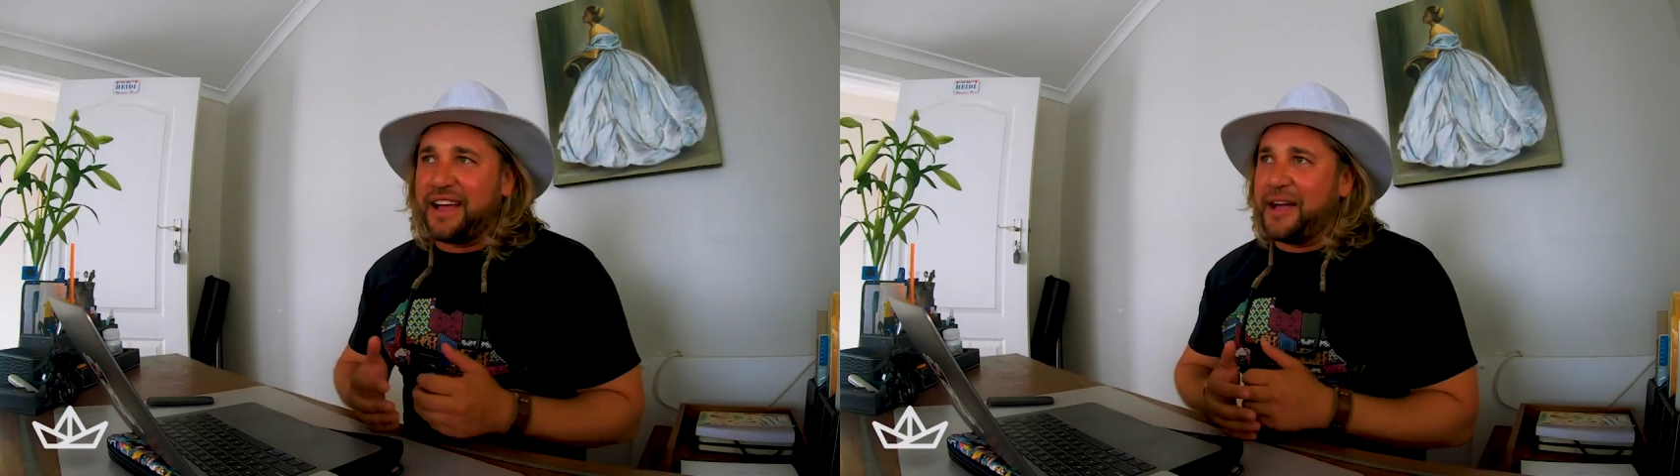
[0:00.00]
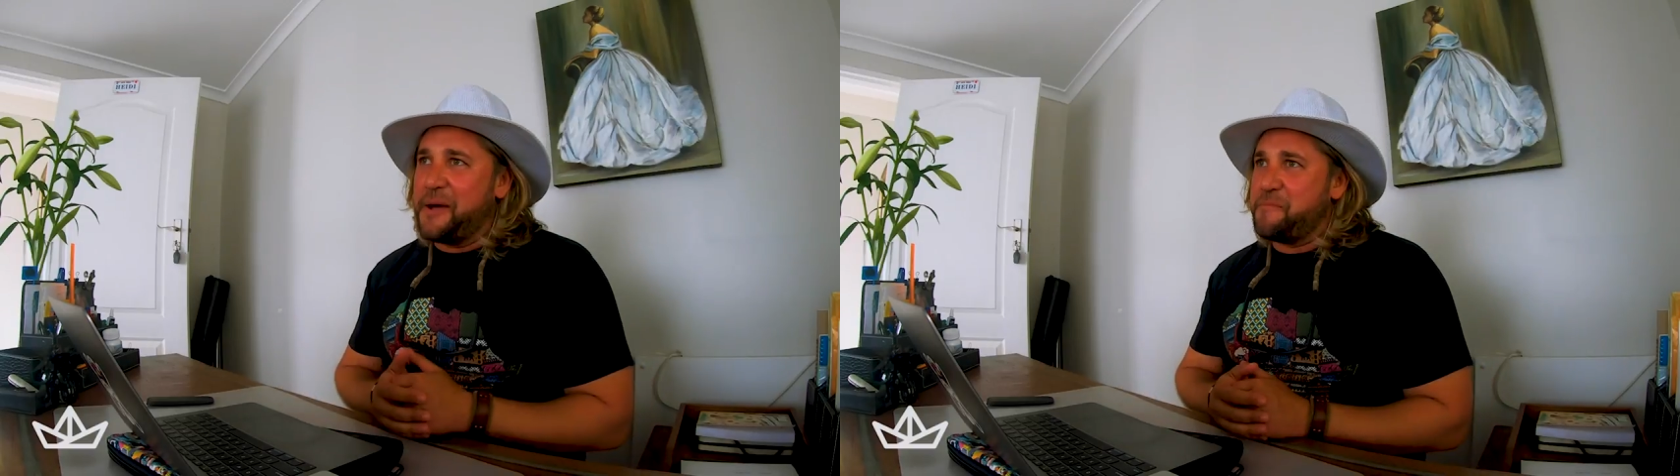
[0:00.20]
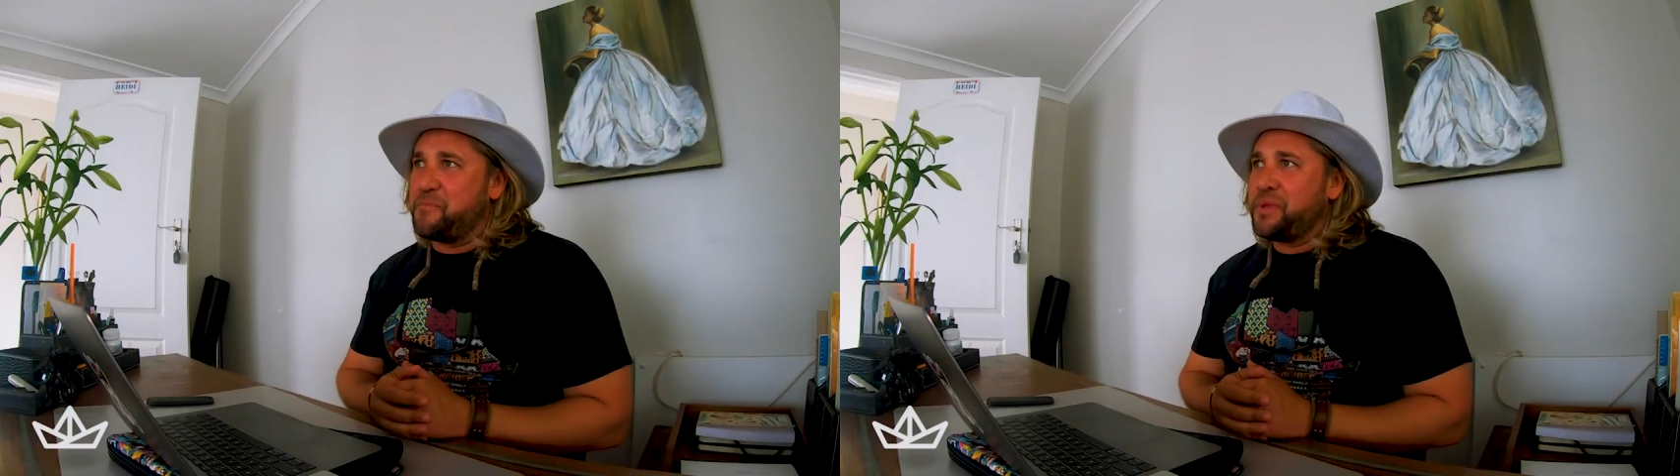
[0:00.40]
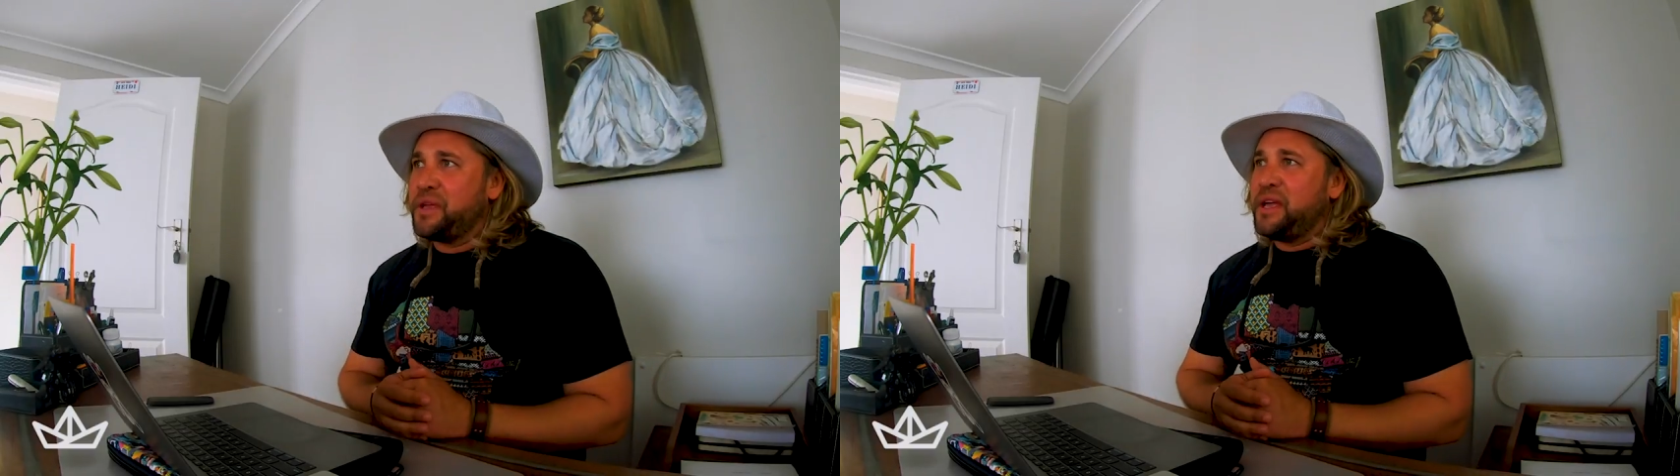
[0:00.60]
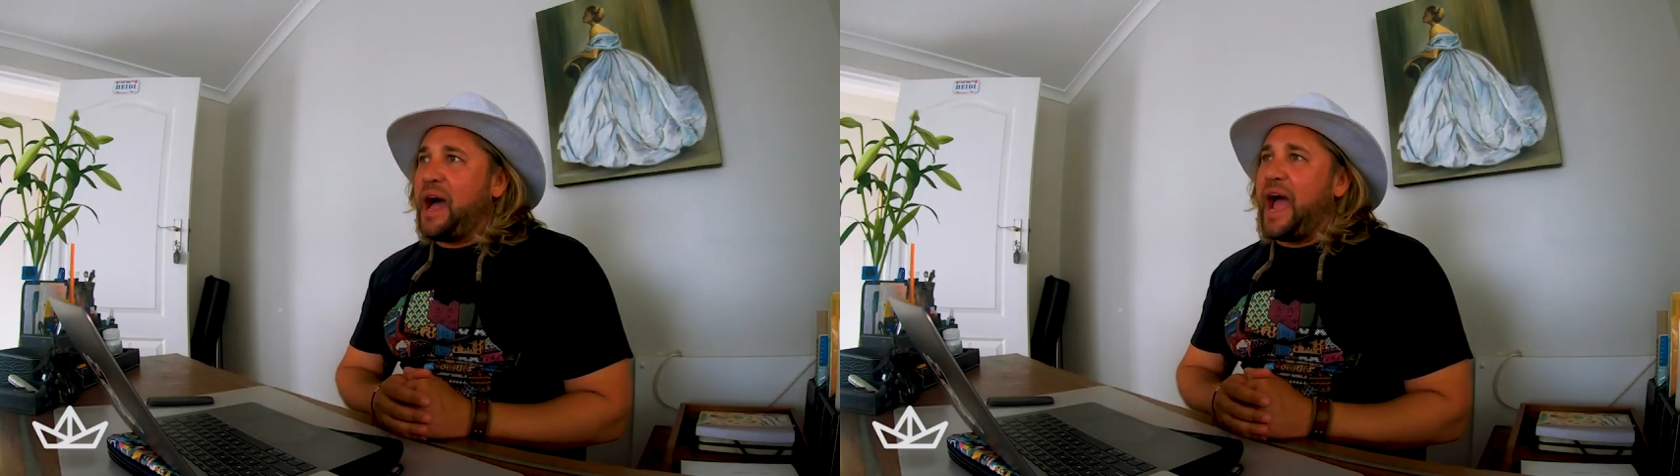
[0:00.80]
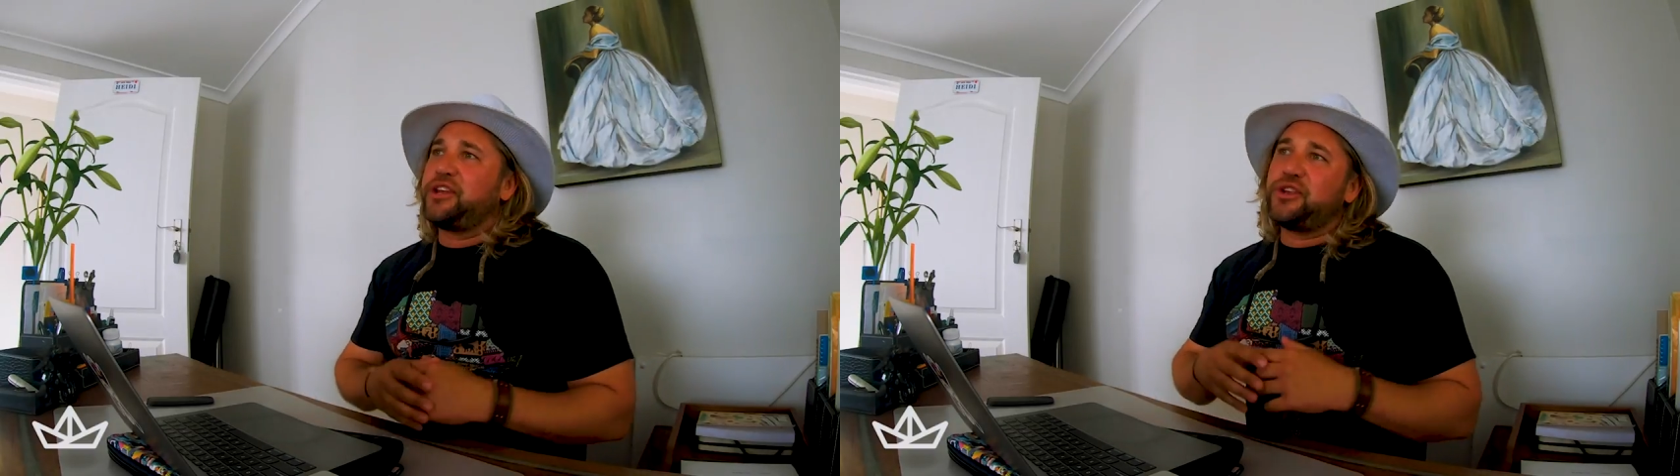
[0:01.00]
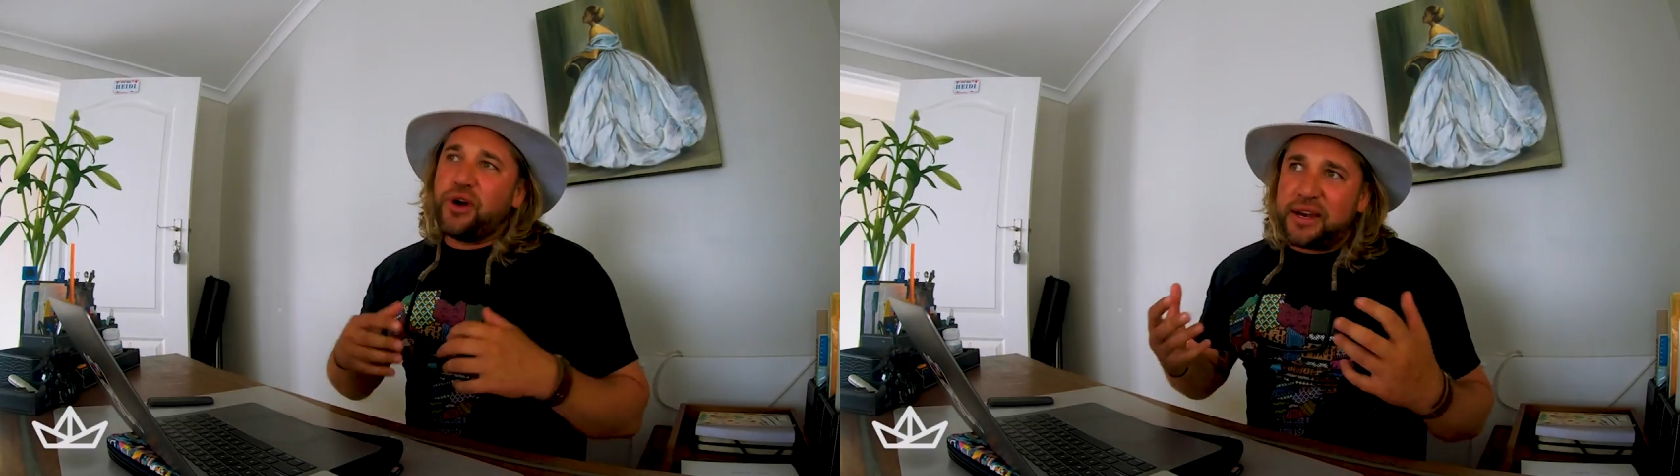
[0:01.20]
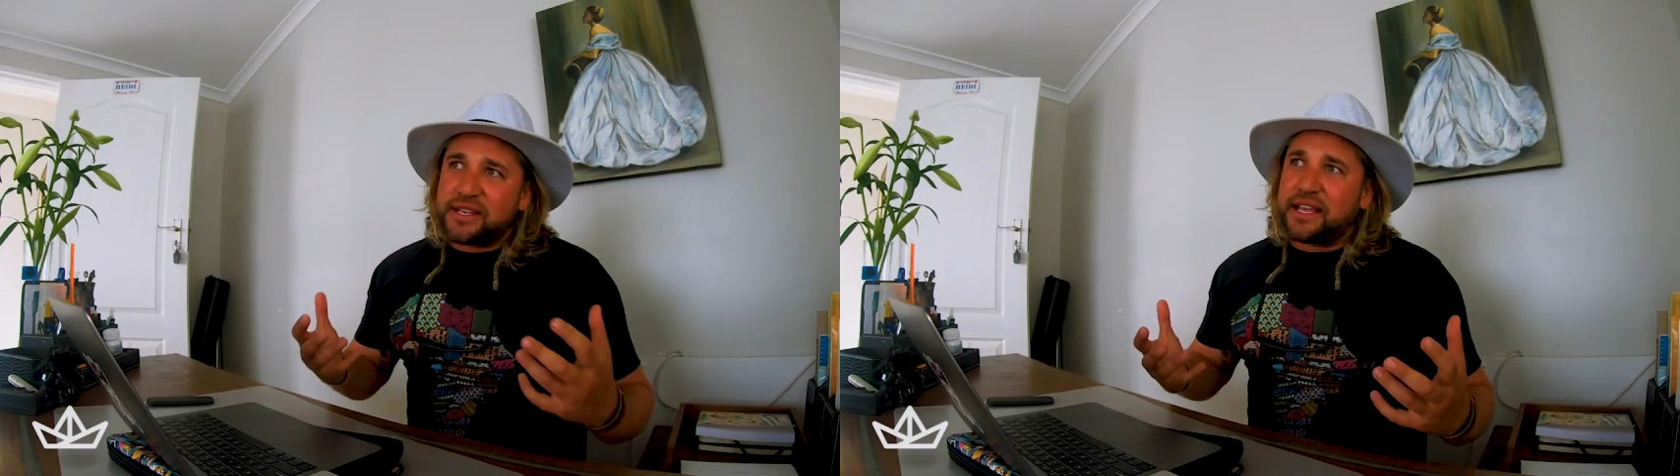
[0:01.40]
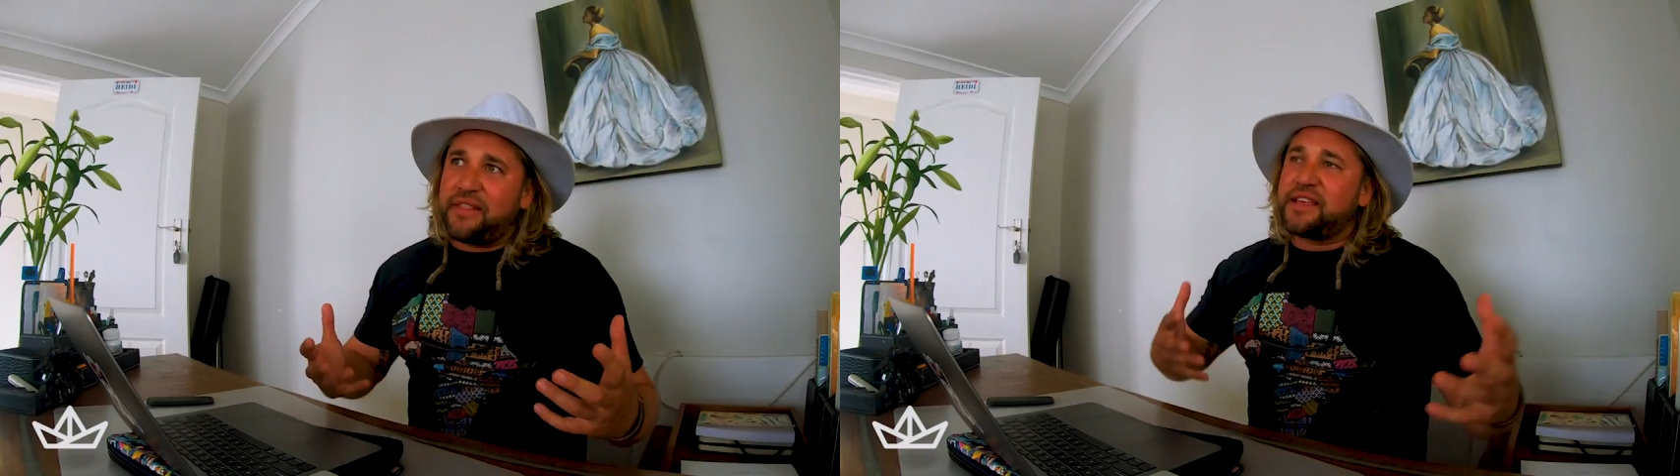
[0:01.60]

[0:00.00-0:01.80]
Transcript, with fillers: Um, I do understand